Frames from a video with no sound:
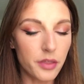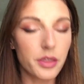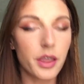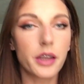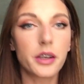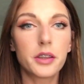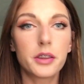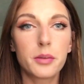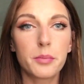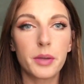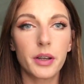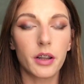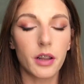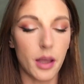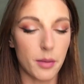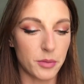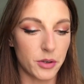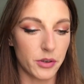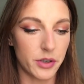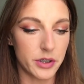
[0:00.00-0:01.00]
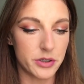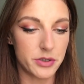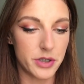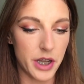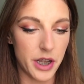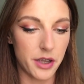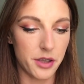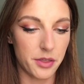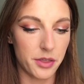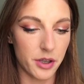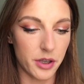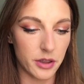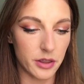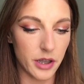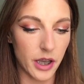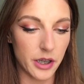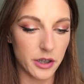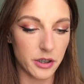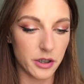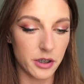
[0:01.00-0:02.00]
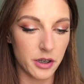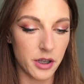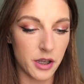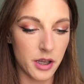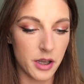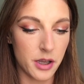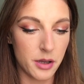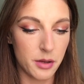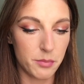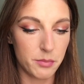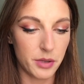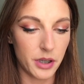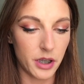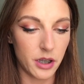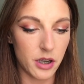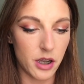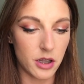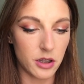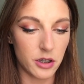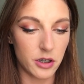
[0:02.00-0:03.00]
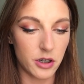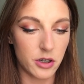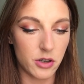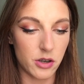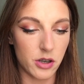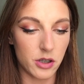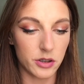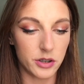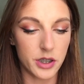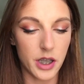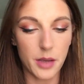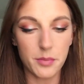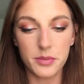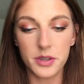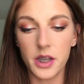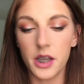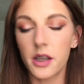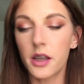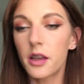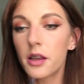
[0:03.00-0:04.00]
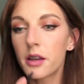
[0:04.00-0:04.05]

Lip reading: Then in the middle, I'm going to take the lighter pink color called Tempting.